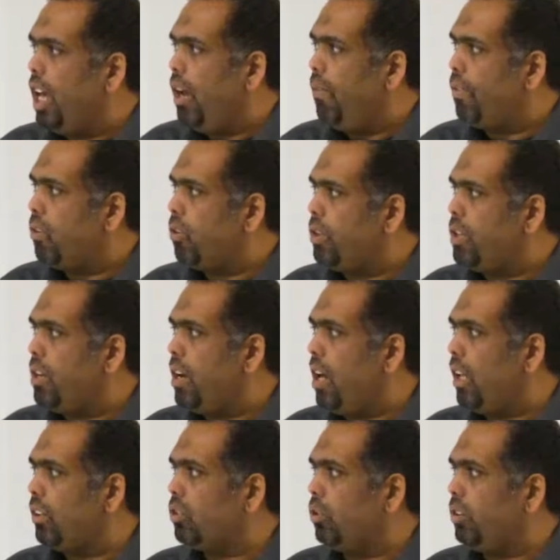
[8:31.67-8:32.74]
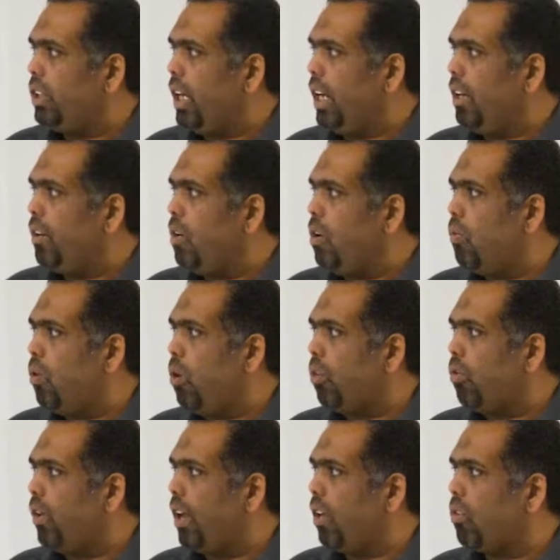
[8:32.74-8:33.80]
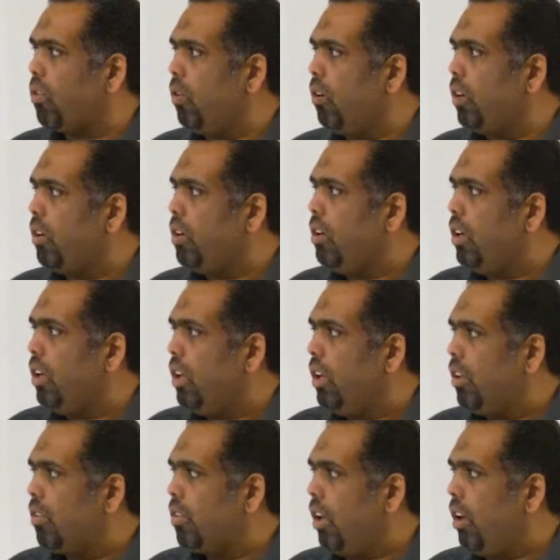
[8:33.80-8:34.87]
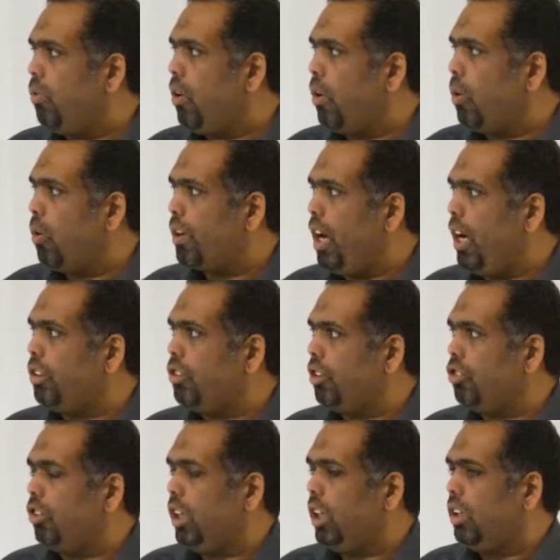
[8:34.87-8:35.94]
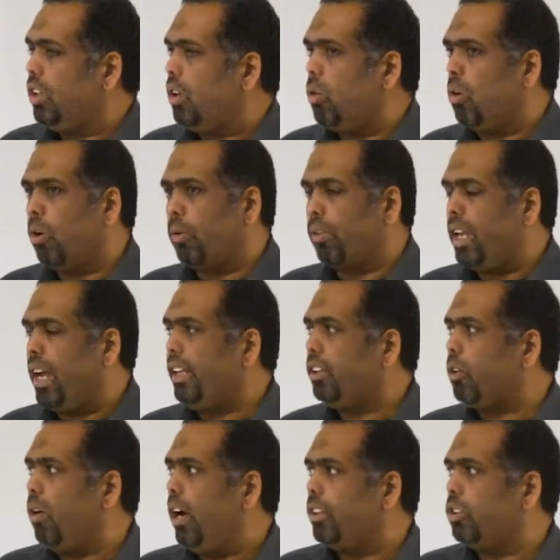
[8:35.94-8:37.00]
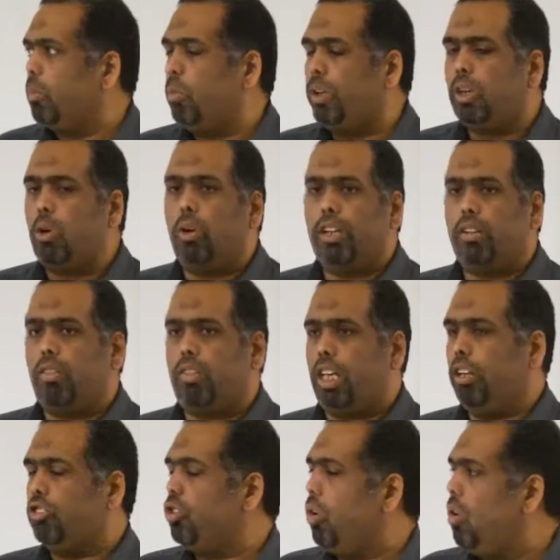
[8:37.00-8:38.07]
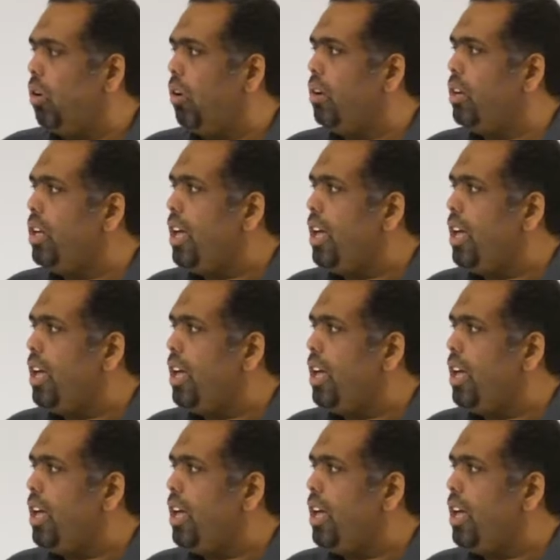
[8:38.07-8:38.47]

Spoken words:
If it could not contain phosphorus or sulfur or nitrogen or the heteroatom, we call it CHO.